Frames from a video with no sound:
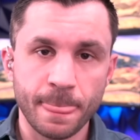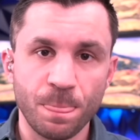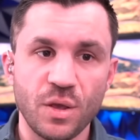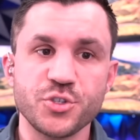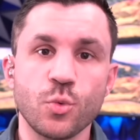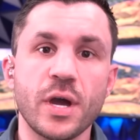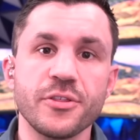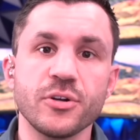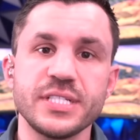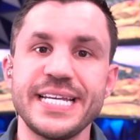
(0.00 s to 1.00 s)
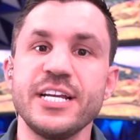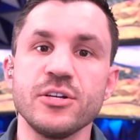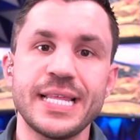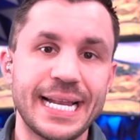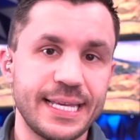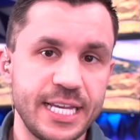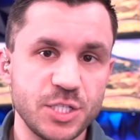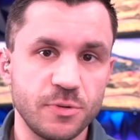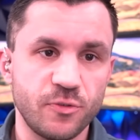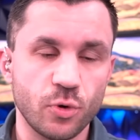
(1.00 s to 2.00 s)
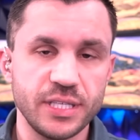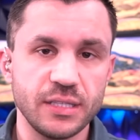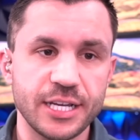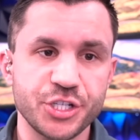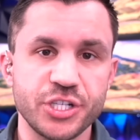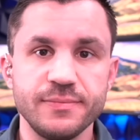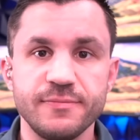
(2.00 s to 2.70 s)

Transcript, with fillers: as to whether to hear that case before the election.